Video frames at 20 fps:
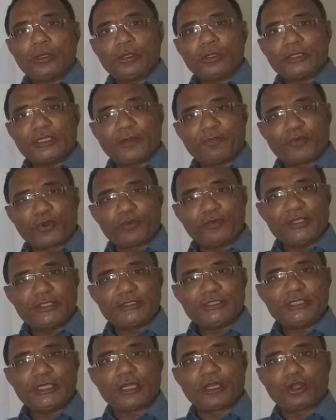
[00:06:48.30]
the
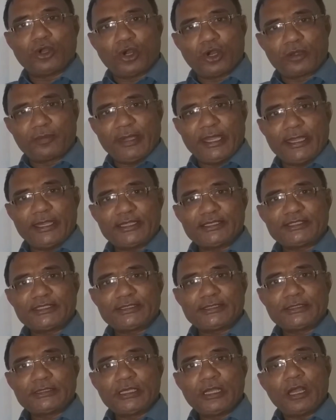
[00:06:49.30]
provincial
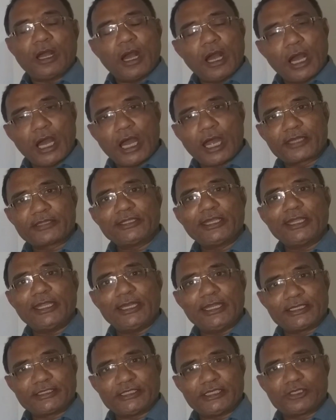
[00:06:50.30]
governments are the
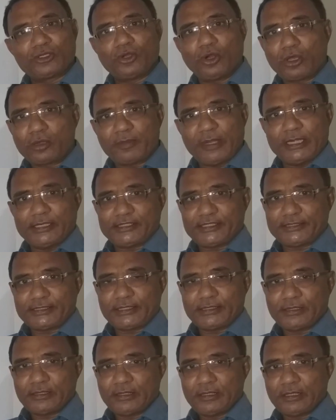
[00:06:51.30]
elected
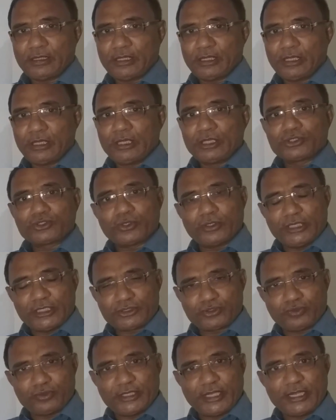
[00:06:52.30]
governments. So,
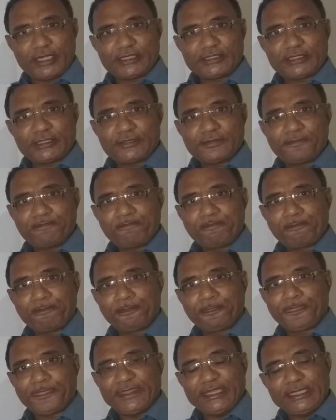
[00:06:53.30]
students,
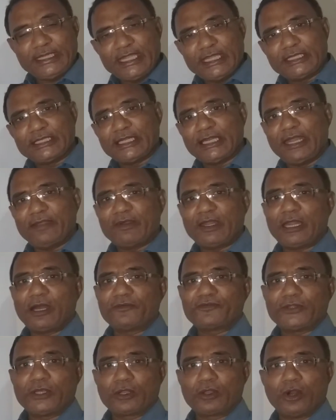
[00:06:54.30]
each level
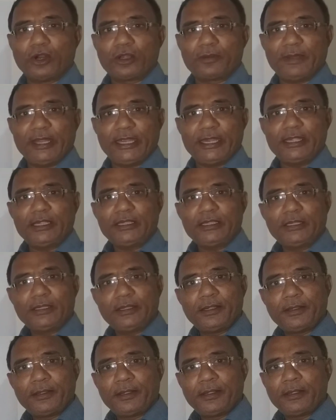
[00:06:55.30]
of the government
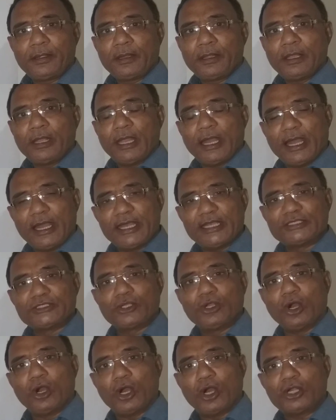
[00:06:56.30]
has
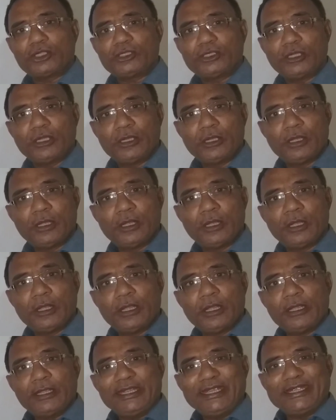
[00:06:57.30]
got
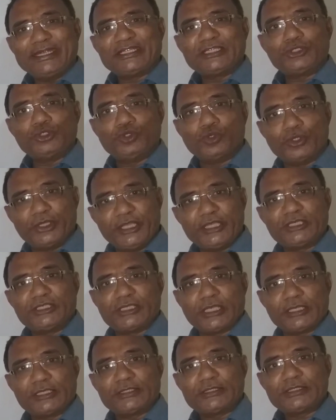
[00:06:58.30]
its
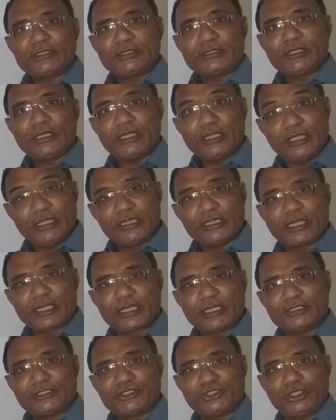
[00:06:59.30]
jurisdictions in the
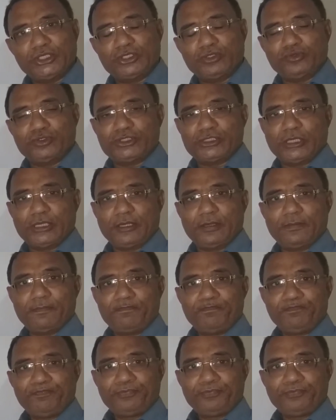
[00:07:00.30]
constitution,